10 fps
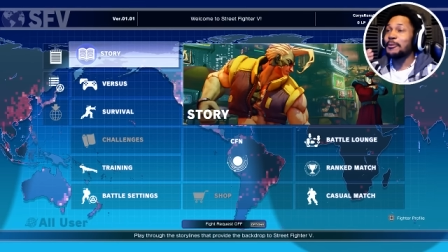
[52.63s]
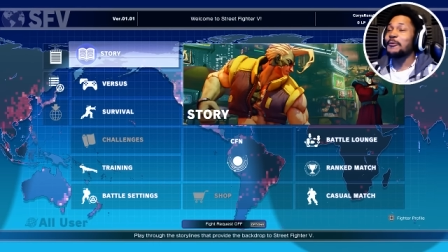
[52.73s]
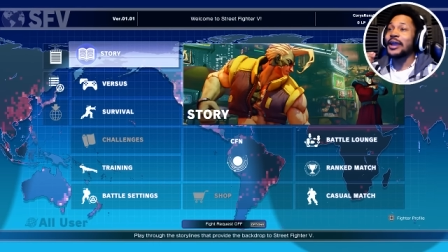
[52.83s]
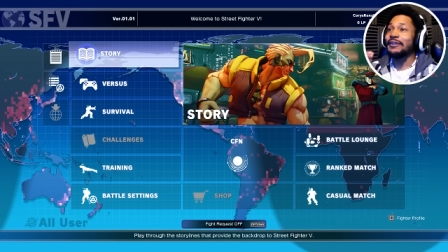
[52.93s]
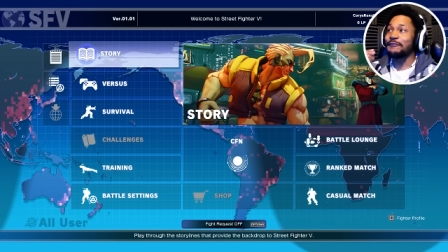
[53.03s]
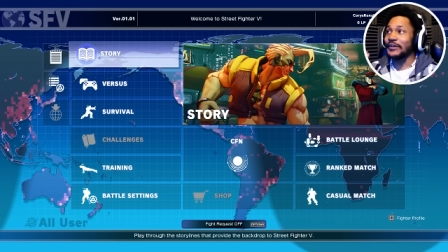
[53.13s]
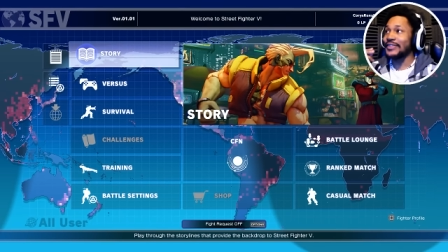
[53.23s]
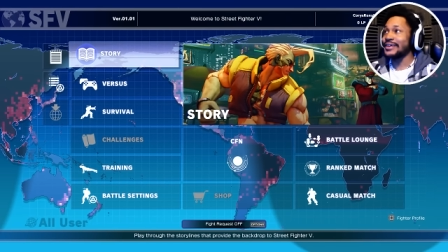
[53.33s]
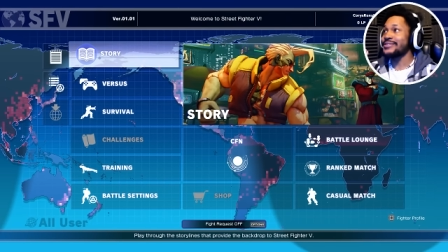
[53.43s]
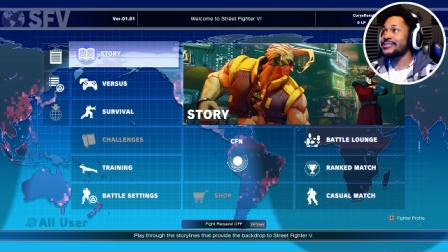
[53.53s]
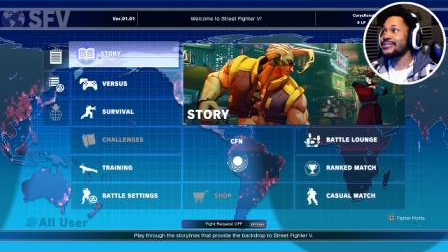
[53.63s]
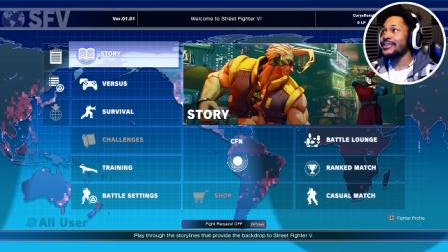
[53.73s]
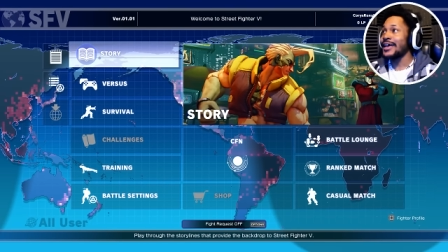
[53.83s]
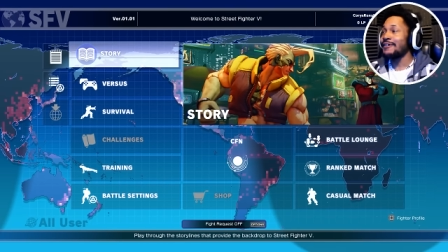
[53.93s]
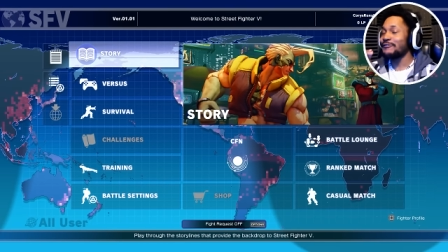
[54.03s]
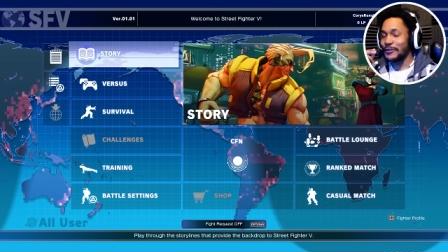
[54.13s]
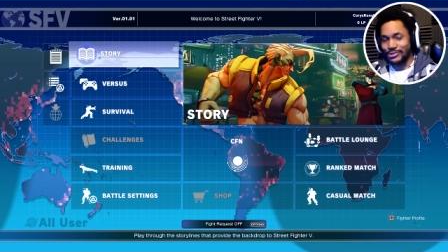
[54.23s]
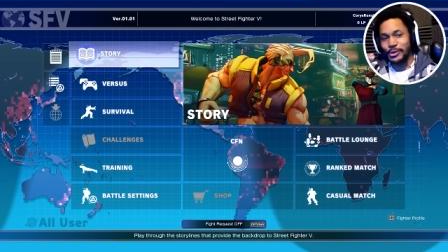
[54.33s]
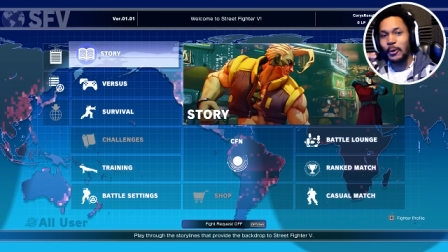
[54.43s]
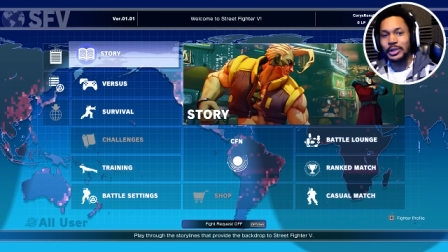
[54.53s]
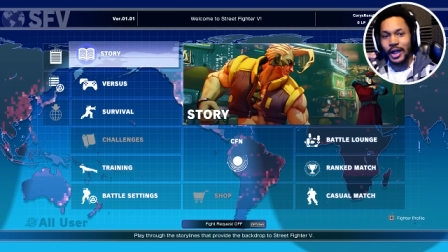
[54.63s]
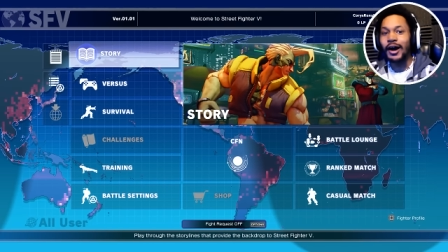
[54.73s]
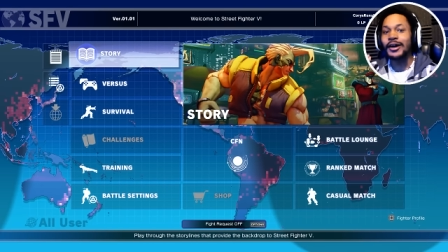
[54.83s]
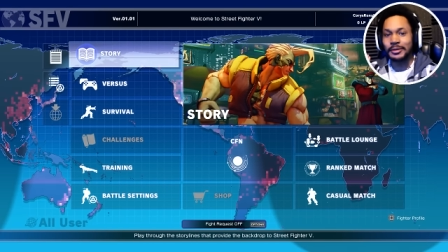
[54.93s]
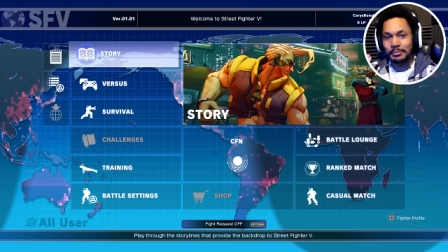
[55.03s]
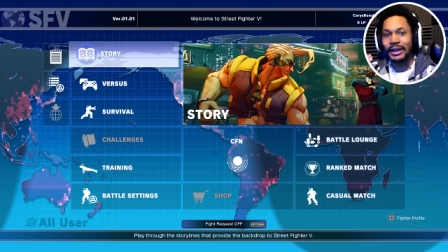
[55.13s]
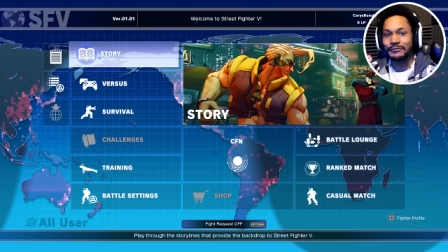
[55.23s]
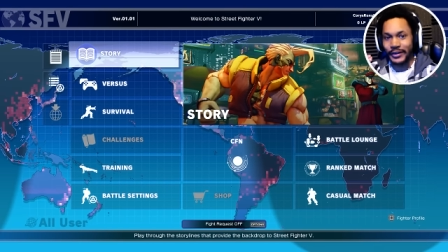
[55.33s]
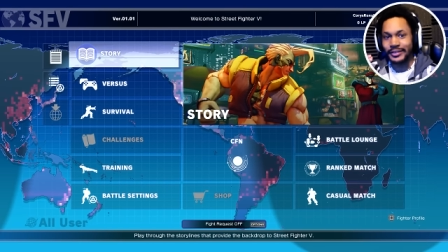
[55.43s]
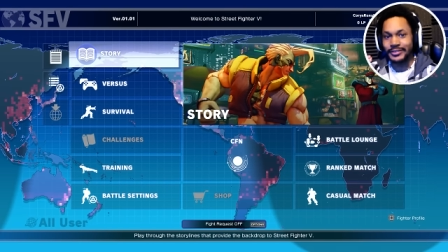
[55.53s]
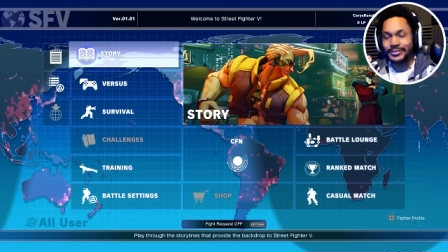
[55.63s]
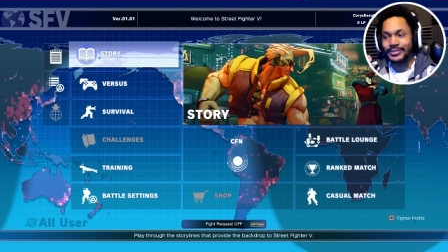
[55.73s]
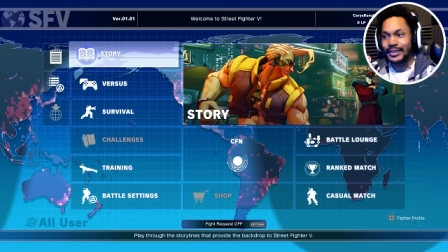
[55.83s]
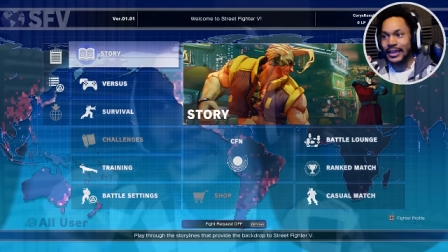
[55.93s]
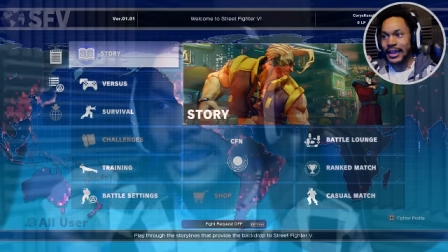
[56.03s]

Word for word: been waiting for this for so long, my friends.